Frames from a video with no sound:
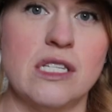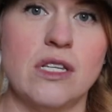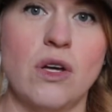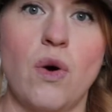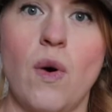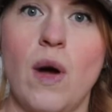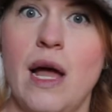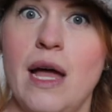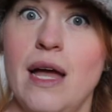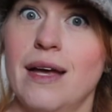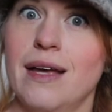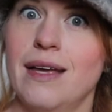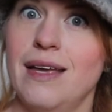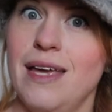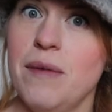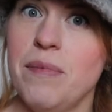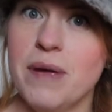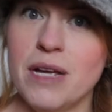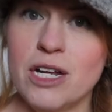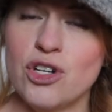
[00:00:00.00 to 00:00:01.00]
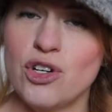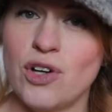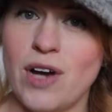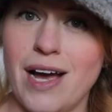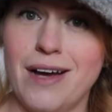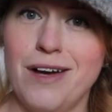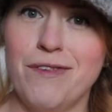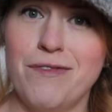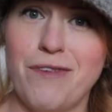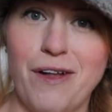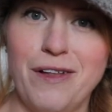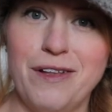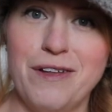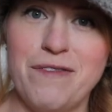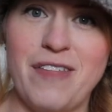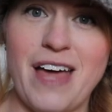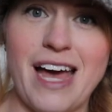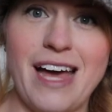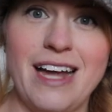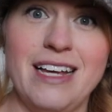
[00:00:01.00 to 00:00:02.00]
So keeping track of all
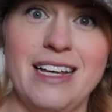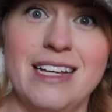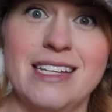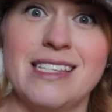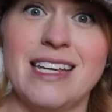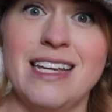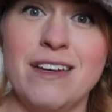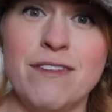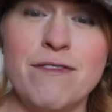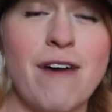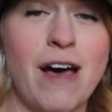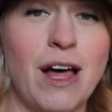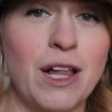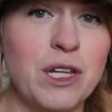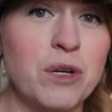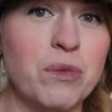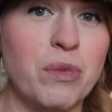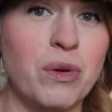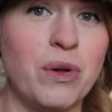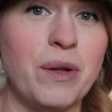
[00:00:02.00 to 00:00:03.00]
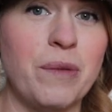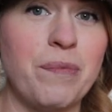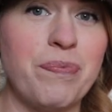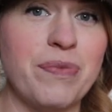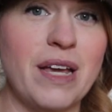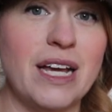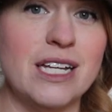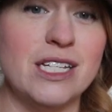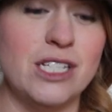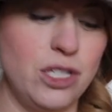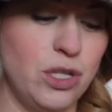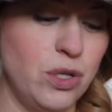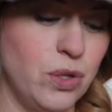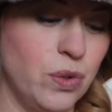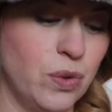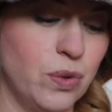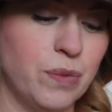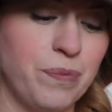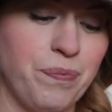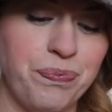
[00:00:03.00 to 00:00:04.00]
of that is invaluable as
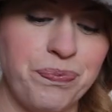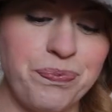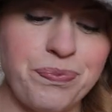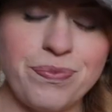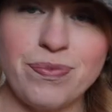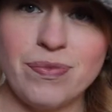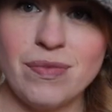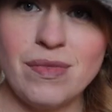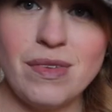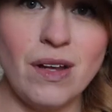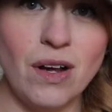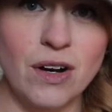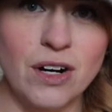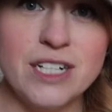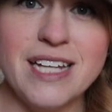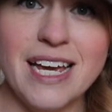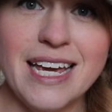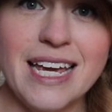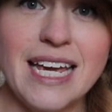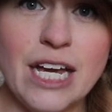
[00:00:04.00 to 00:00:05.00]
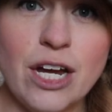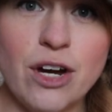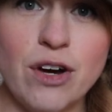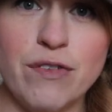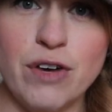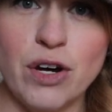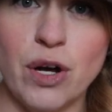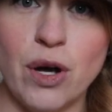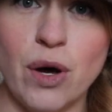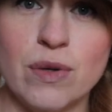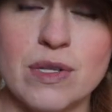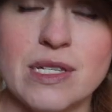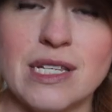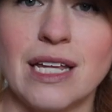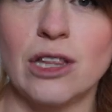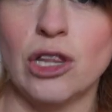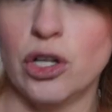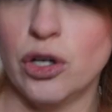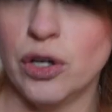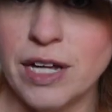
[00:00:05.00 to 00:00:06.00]
you are taking care of your goats
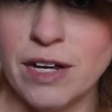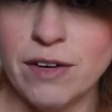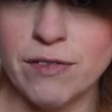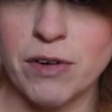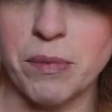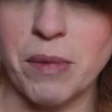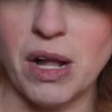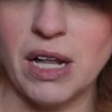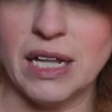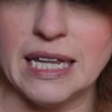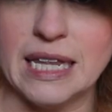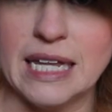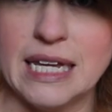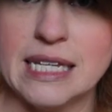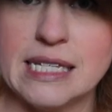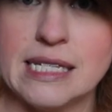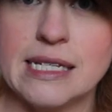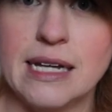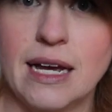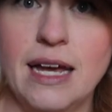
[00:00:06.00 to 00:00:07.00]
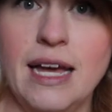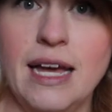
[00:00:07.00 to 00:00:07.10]
and learning from all of this.